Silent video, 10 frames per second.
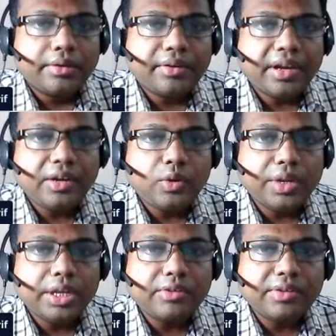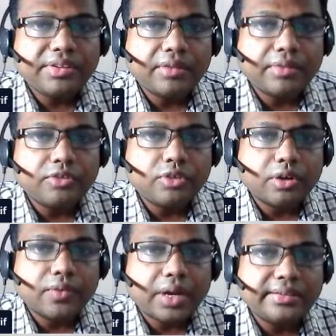Trend to increase the range
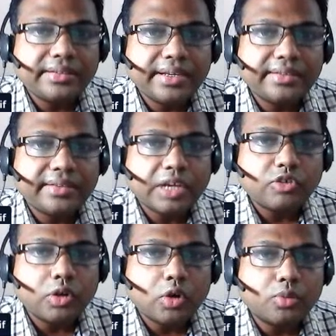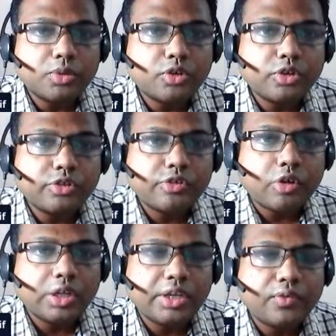of incidence actual occupation is
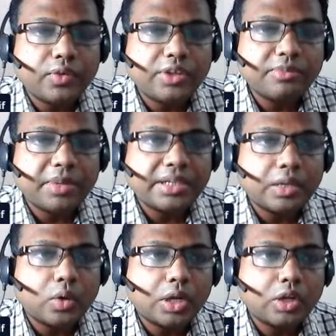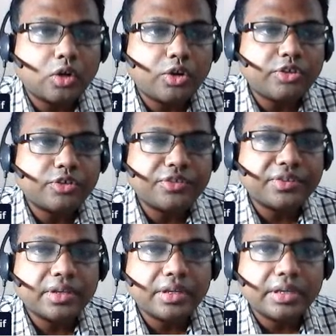strong influenced by the local
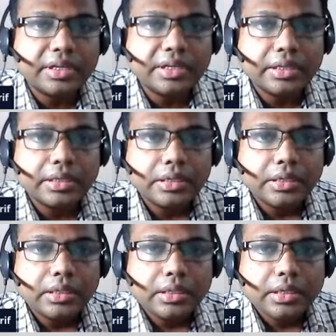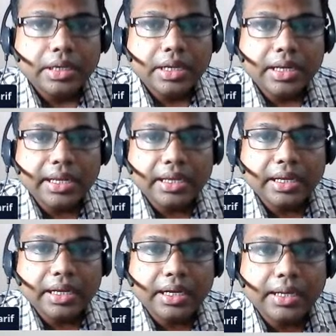conditions. Cli-
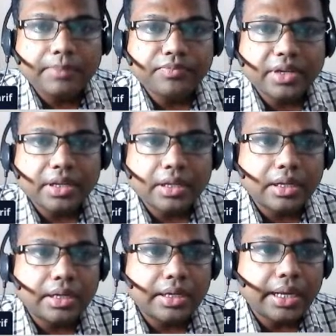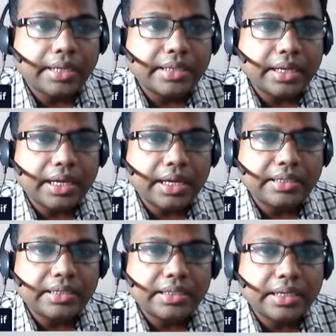uh, mm, uh, and
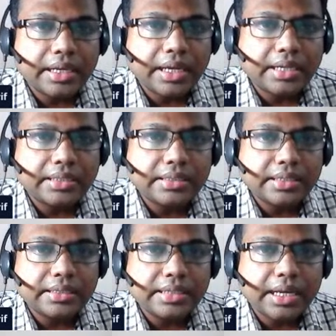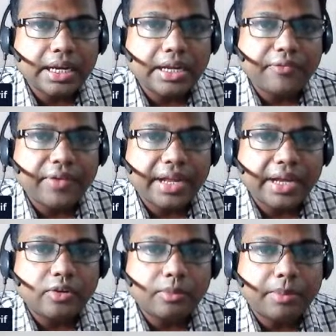and and there are different
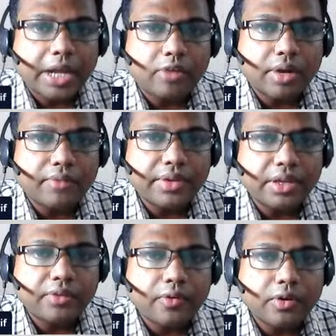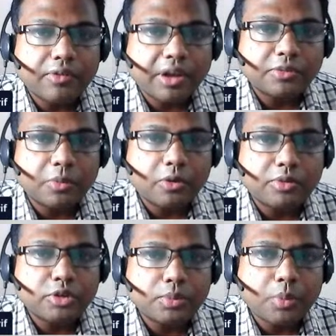kind of biography for
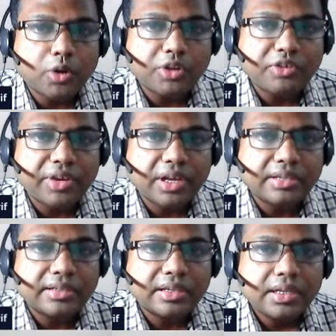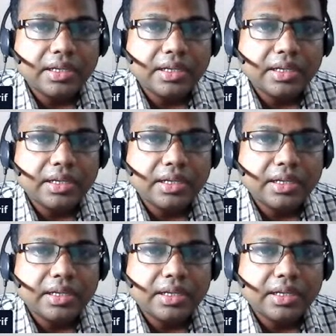transformation potentials,